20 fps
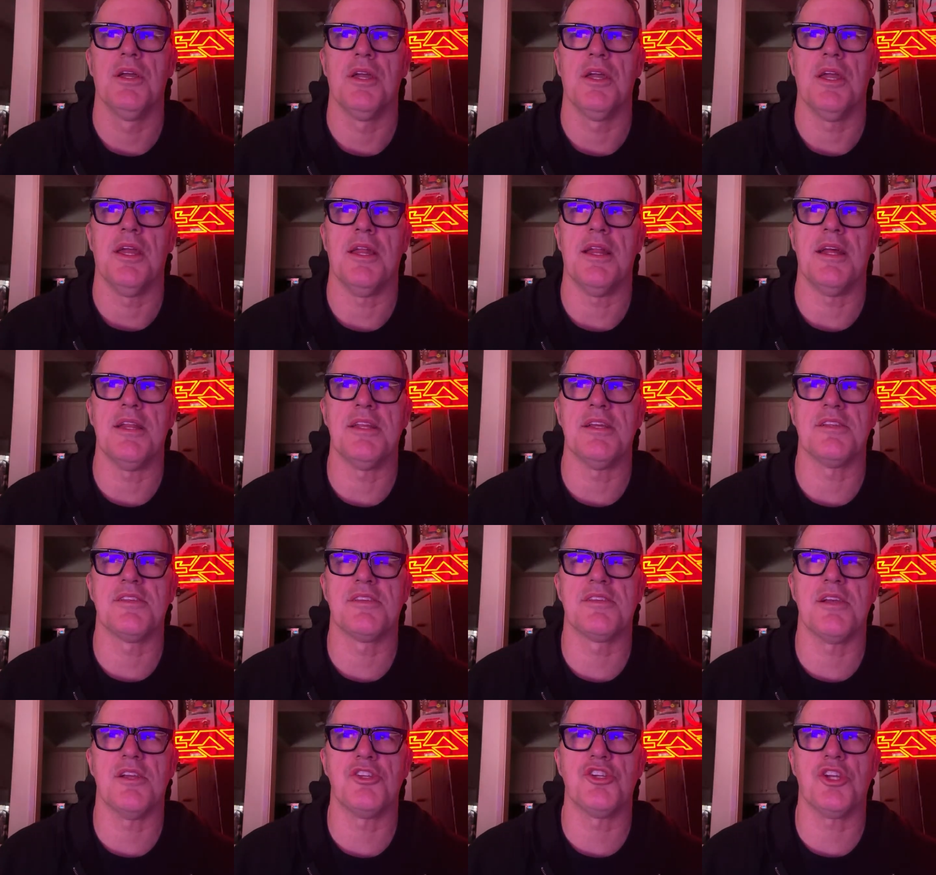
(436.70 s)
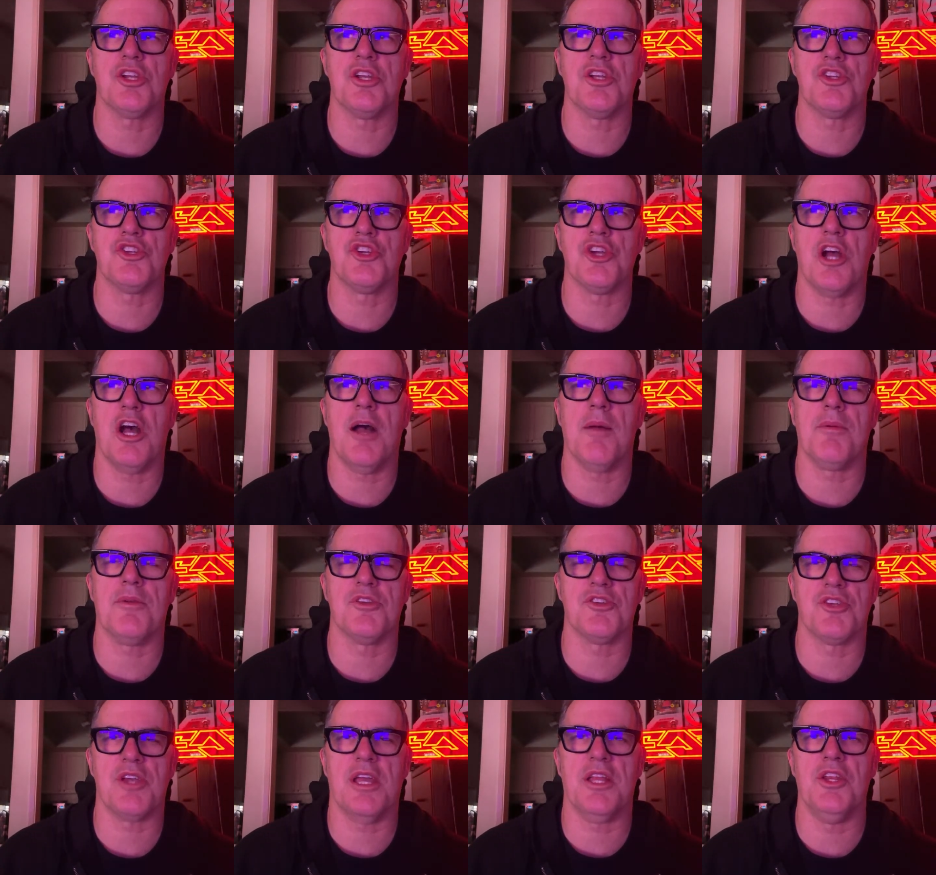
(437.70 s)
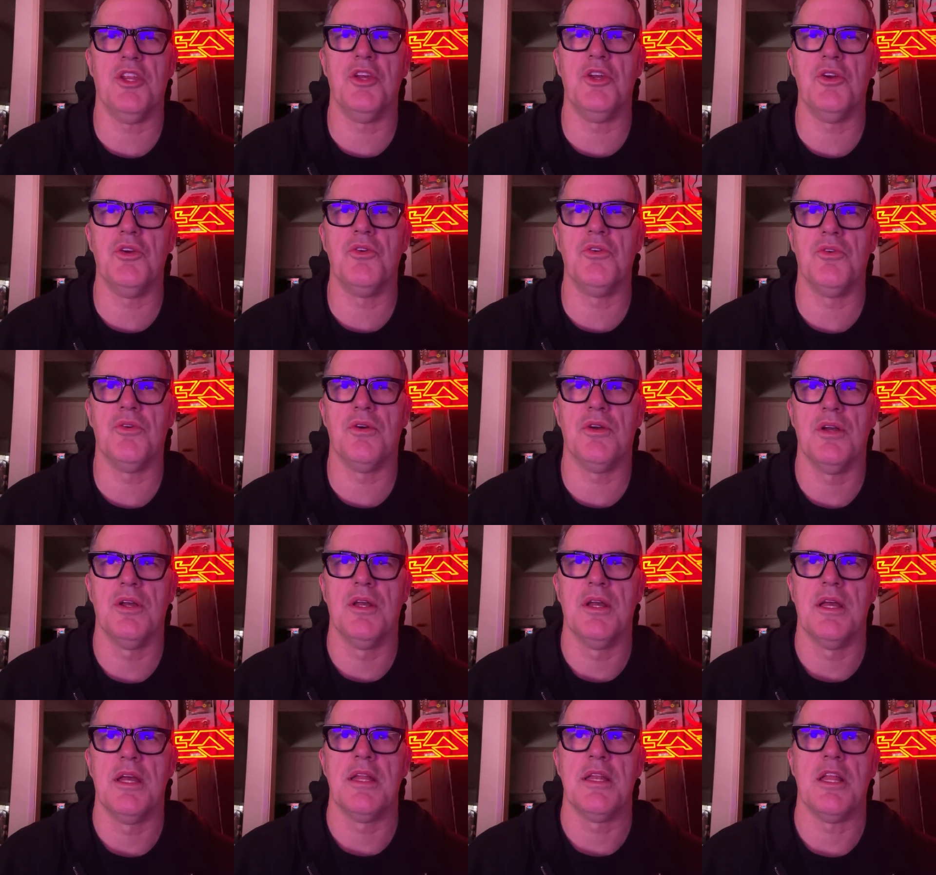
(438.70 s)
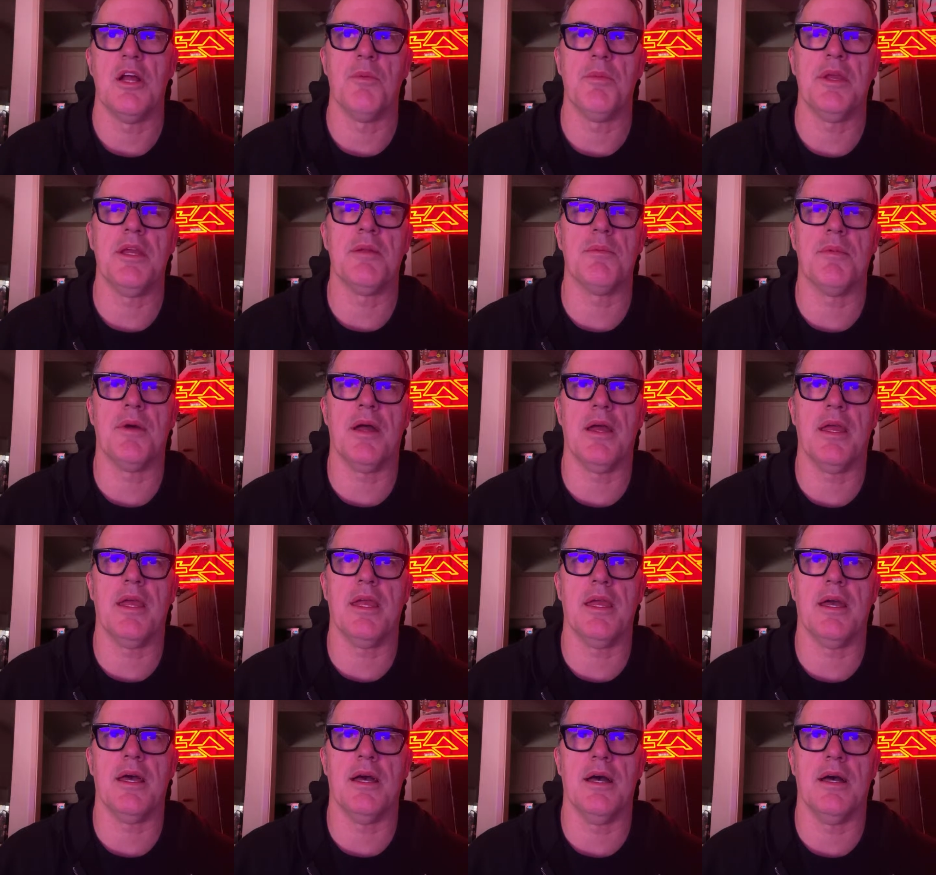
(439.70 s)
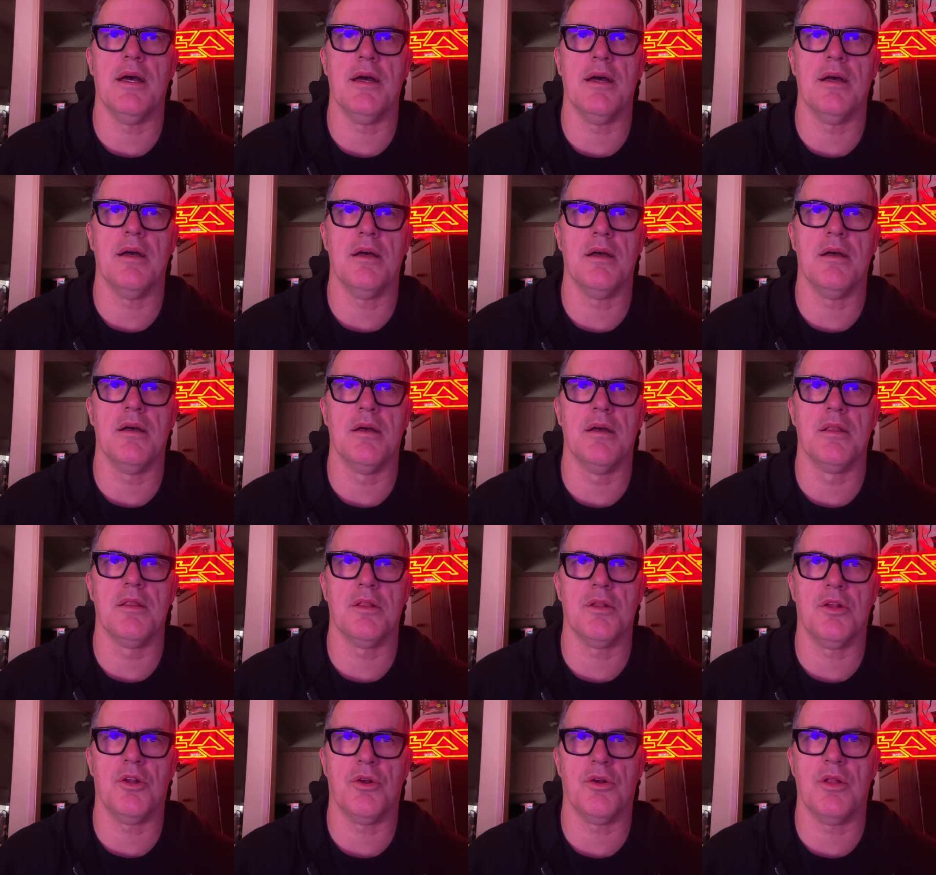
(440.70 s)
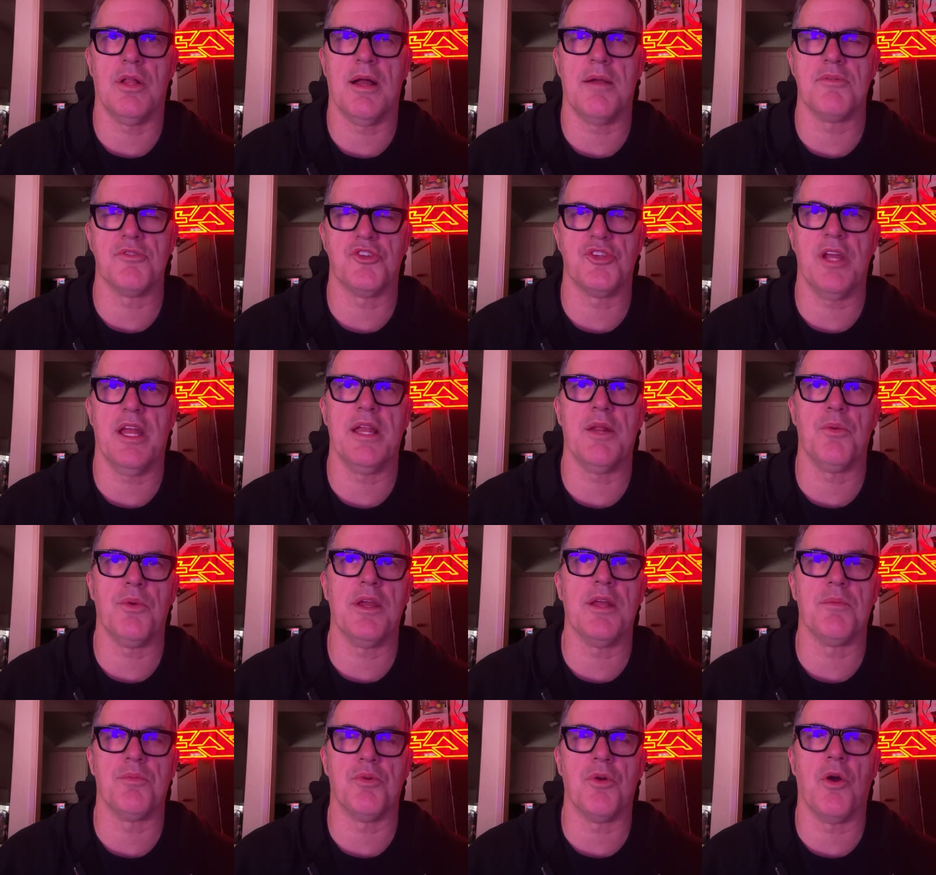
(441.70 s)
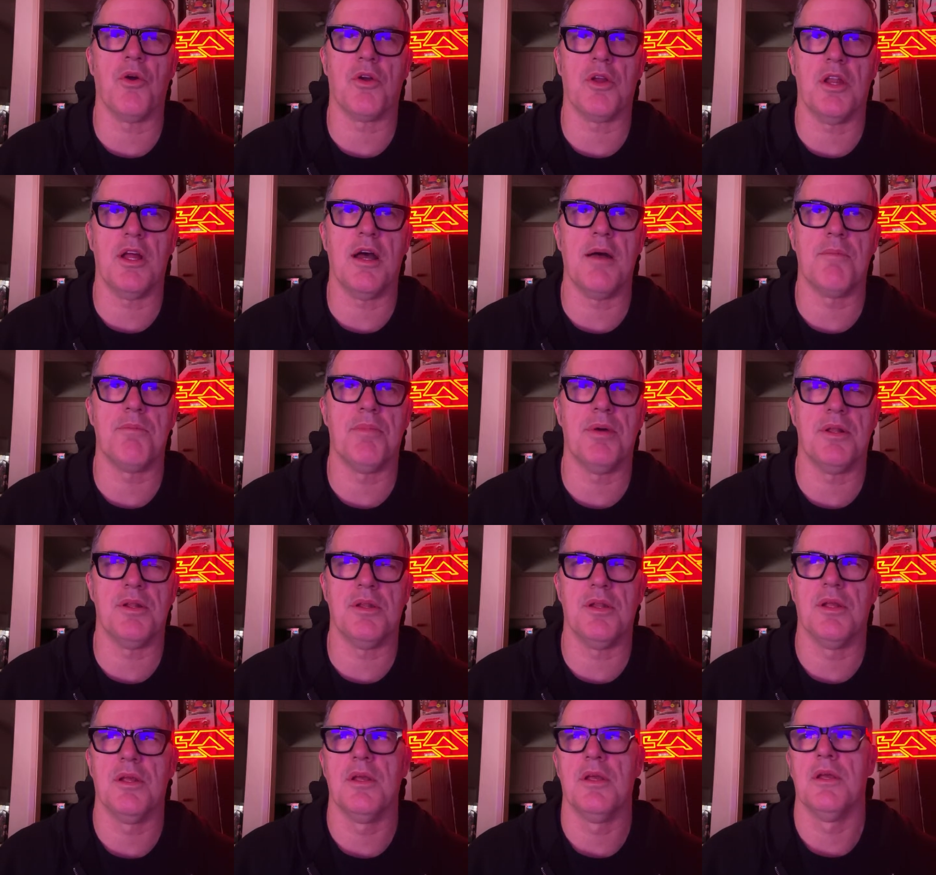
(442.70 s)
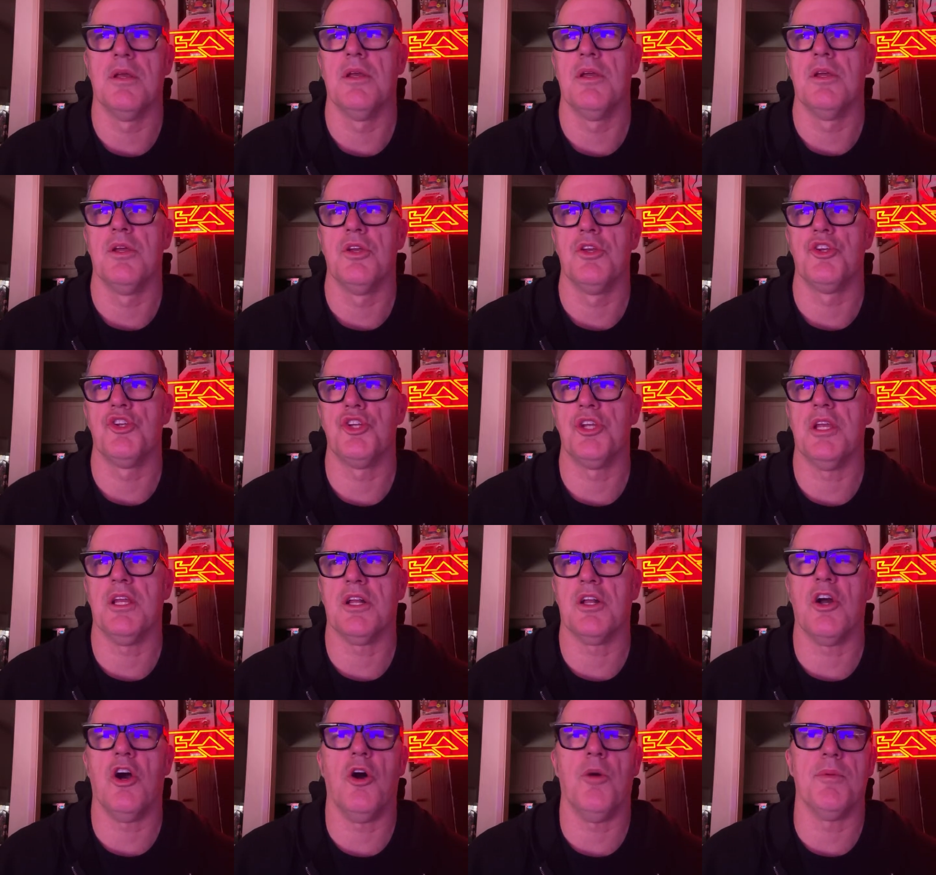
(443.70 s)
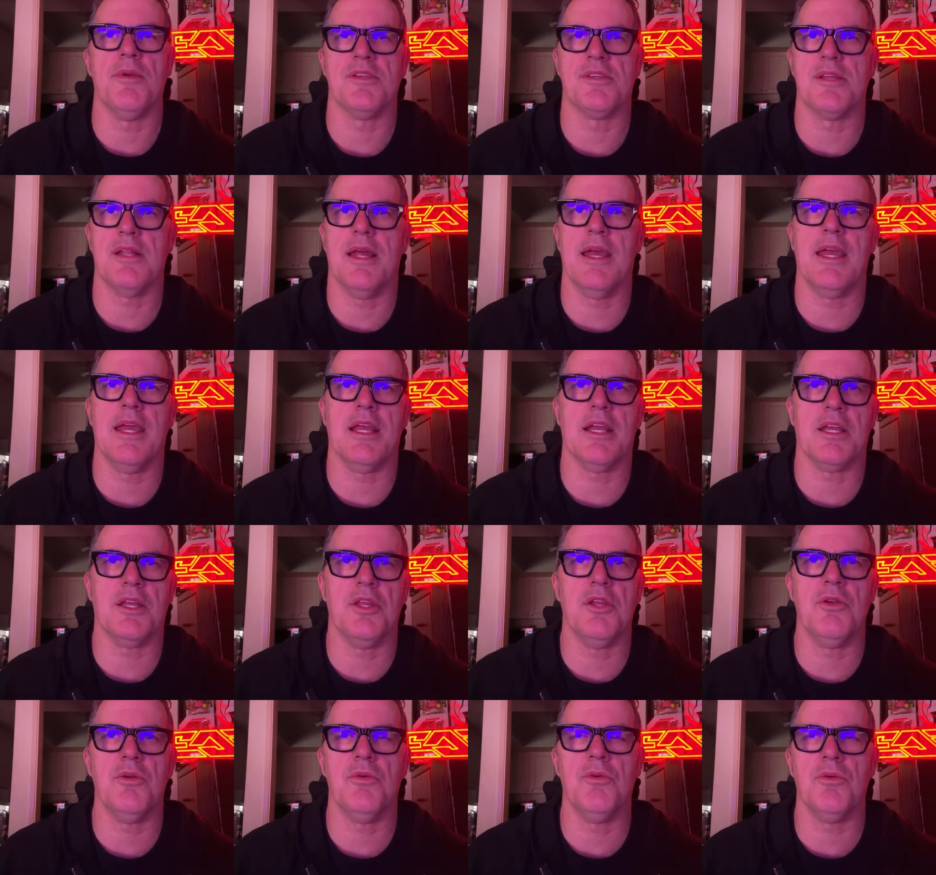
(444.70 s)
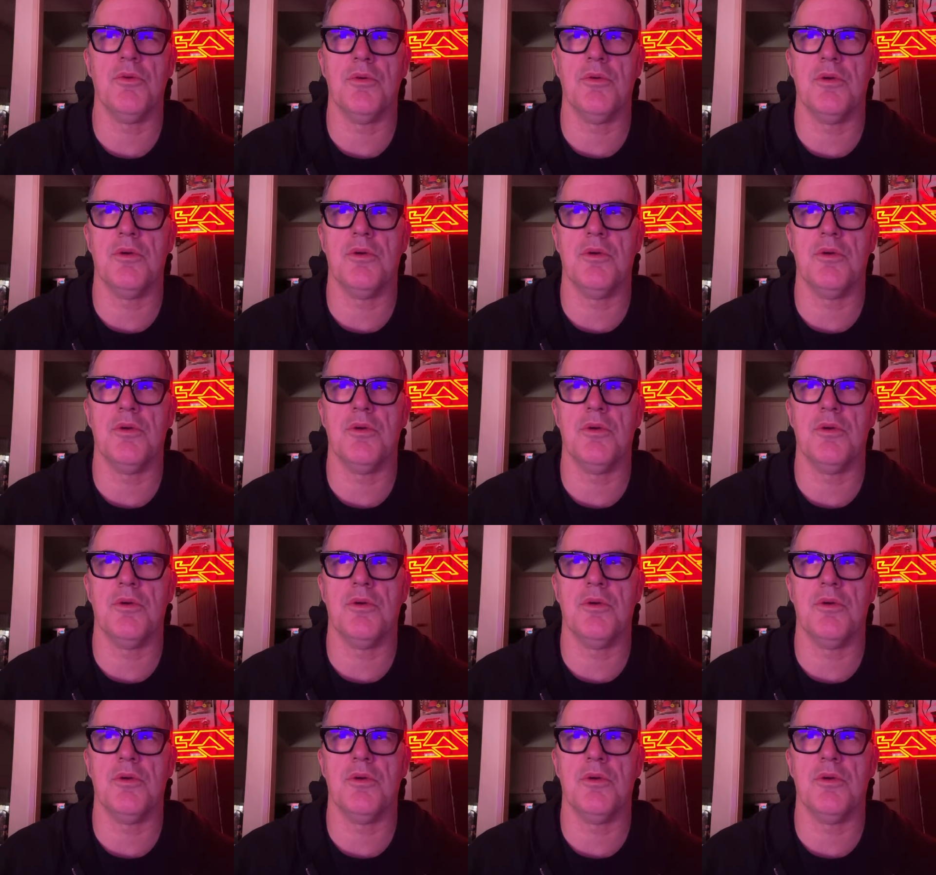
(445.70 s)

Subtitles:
And I did such a good job because I knew, now me and the girl I was dating, we had broken up, but she called me and said, "Hey, can you